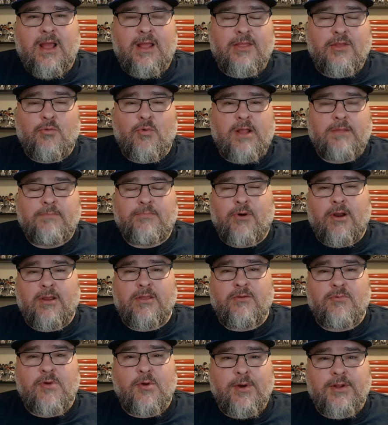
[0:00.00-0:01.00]
The one part
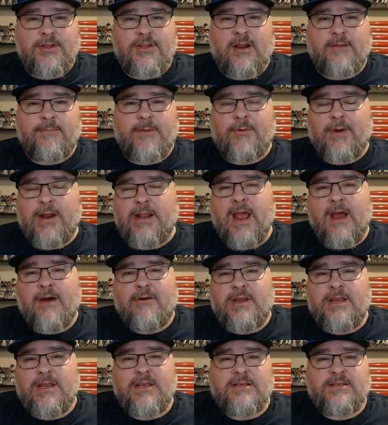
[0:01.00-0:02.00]
that we will talk about right
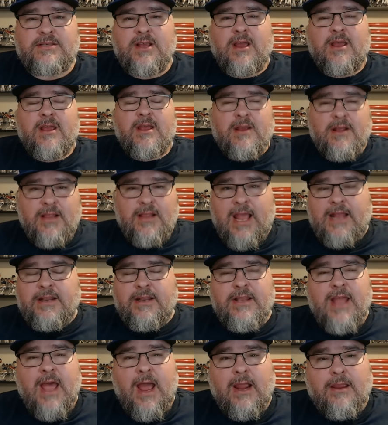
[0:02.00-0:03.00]
now is
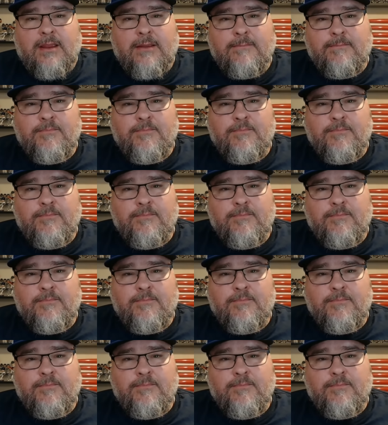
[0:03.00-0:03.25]
Landon Knack.